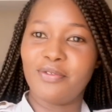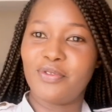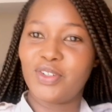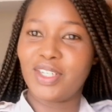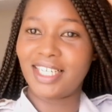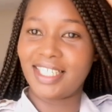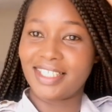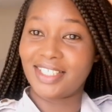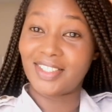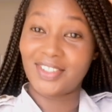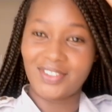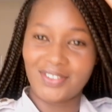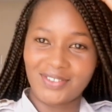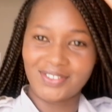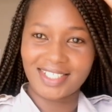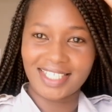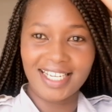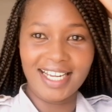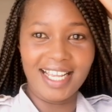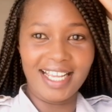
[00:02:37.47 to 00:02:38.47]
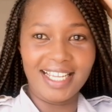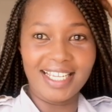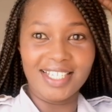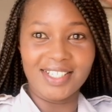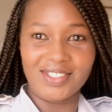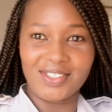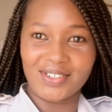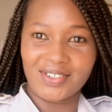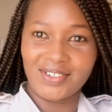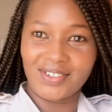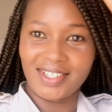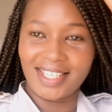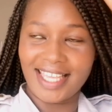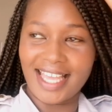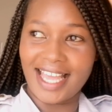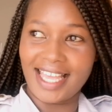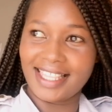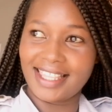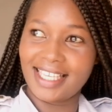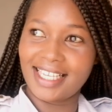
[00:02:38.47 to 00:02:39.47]
I'm feeling cute. So
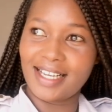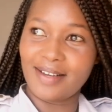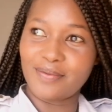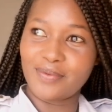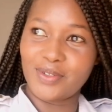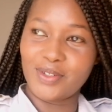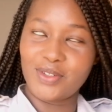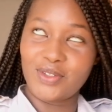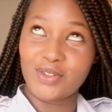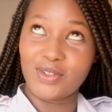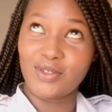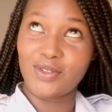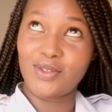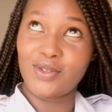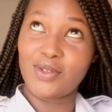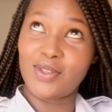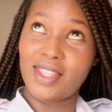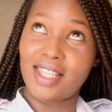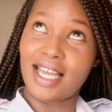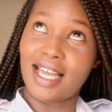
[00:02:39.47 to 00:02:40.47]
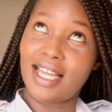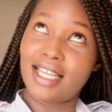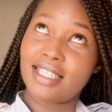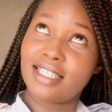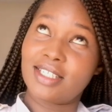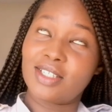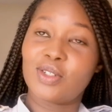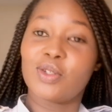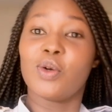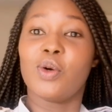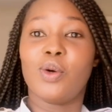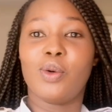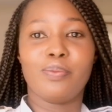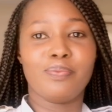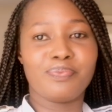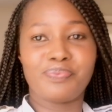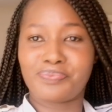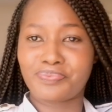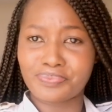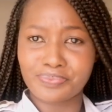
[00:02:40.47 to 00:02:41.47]
yeah, I think I'm going to do that. So
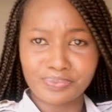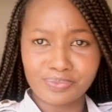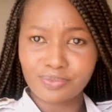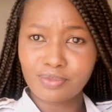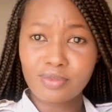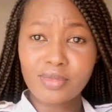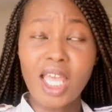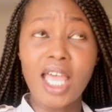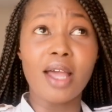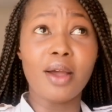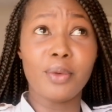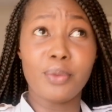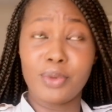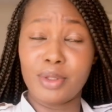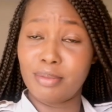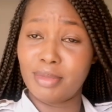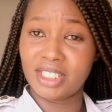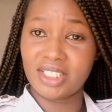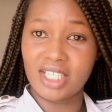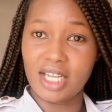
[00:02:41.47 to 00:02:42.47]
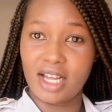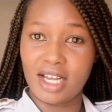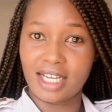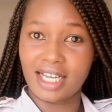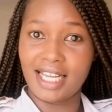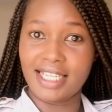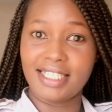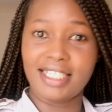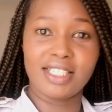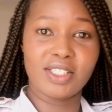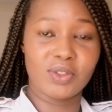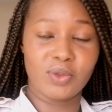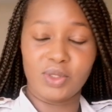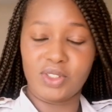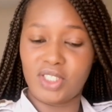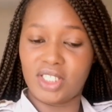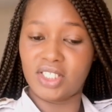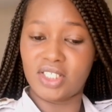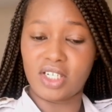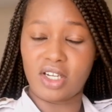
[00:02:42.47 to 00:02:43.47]
we measure our curtains, we
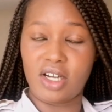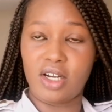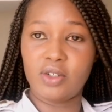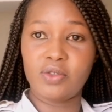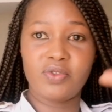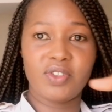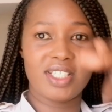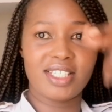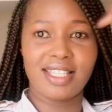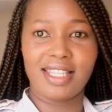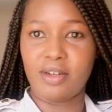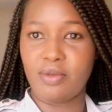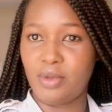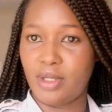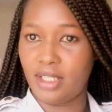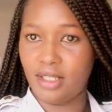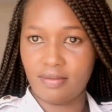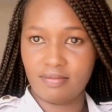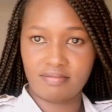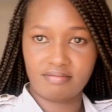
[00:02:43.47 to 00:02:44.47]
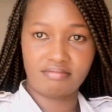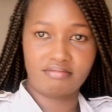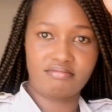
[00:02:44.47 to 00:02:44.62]
change our outfit, then we...